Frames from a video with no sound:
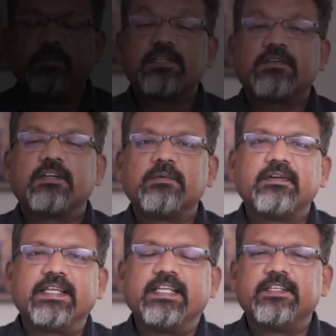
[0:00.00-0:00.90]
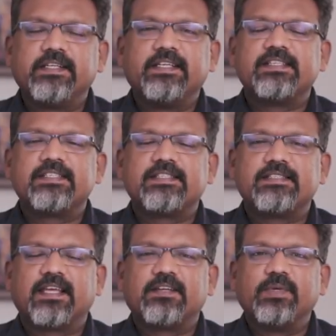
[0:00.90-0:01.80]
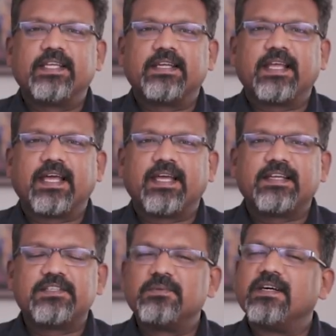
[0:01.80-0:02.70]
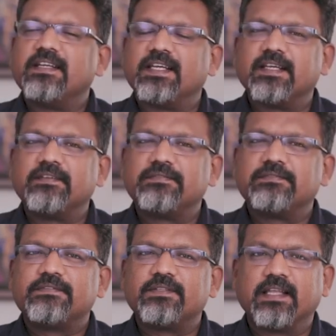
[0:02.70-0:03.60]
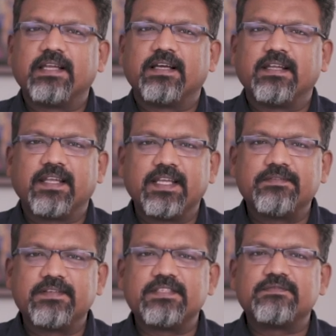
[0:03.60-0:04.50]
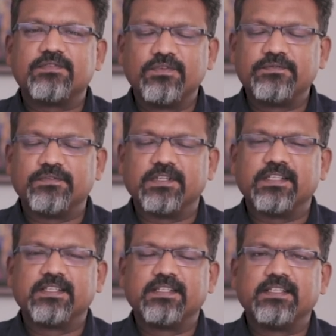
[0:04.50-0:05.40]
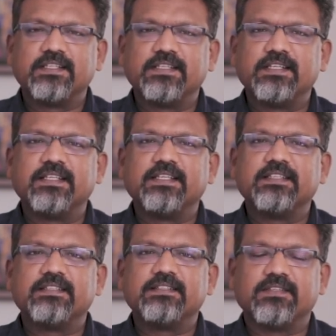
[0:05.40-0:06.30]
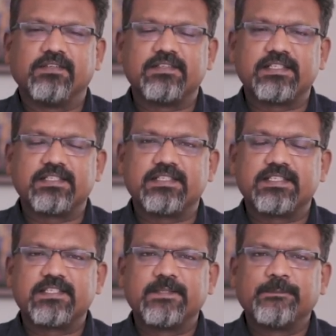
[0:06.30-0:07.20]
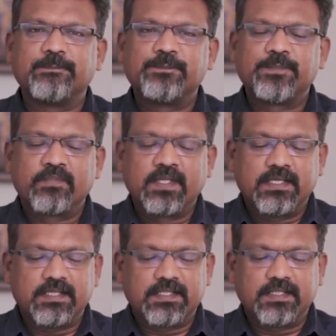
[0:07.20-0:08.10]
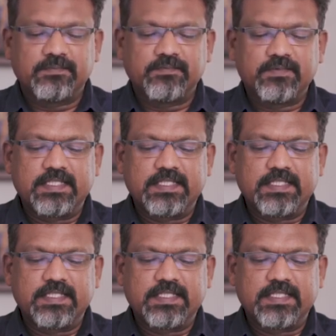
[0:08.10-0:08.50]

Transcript: we are talking about ingredients that we can add to our life so that our life is fruitful in the Lord Jesus. 2